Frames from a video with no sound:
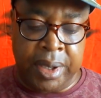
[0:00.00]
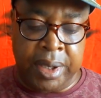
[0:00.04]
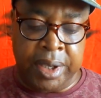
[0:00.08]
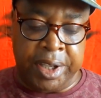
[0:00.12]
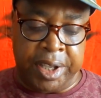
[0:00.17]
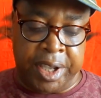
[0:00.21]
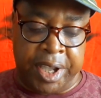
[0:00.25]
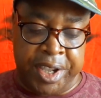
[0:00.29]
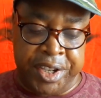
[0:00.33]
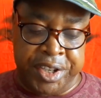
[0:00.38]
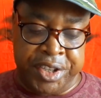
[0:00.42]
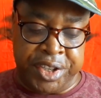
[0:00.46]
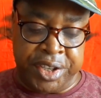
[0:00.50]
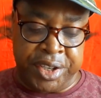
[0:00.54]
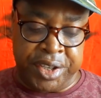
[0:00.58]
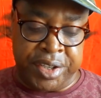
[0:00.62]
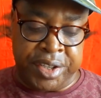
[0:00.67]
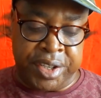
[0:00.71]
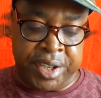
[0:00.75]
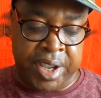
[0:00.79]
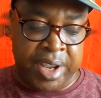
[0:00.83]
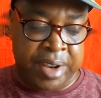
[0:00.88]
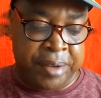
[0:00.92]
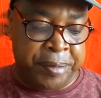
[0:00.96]

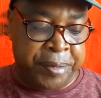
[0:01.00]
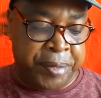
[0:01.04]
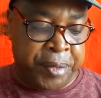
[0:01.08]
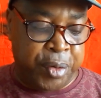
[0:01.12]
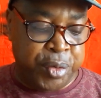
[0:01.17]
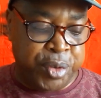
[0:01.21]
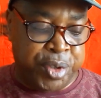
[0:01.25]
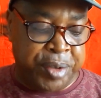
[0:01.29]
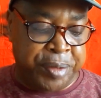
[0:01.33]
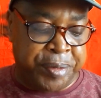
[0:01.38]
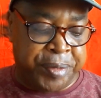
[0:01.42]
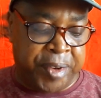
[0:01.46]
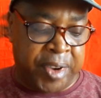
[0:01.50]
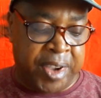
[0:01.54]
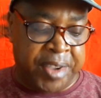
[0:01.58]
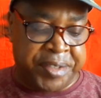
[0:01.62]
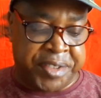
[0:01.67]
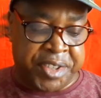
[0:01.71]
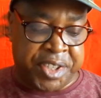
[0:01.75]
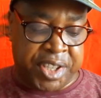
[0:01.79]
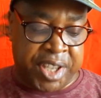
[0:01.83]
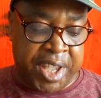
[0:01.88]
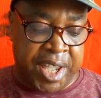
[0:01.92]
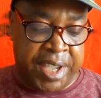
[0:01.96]
cases in 45
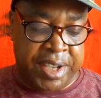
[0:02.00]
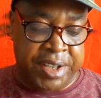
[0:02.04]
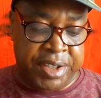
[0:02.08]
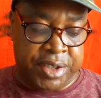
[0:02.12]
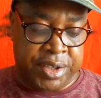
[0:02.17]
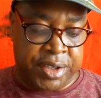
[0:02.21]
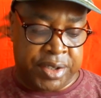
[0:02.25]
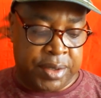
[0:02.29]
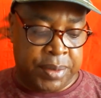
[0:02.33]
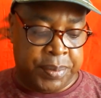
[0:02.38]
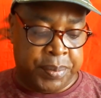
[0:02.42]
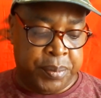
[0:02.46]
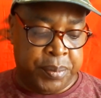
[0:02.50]
states.